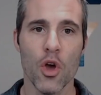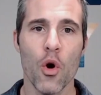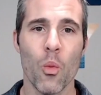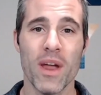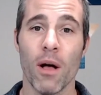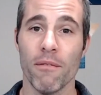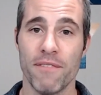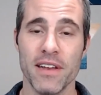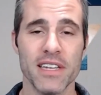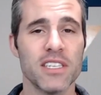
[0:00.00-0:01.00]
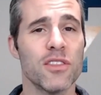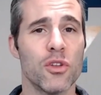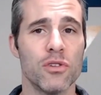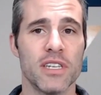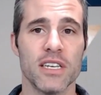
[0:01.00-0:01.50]
We help fitness
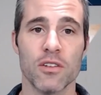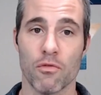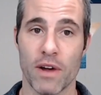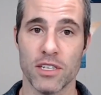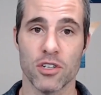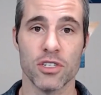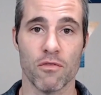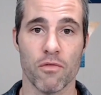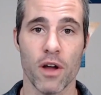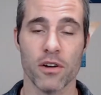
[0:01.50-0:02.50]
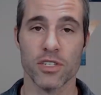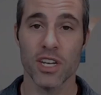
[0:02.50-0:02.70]
enthusiasts, racers, and runners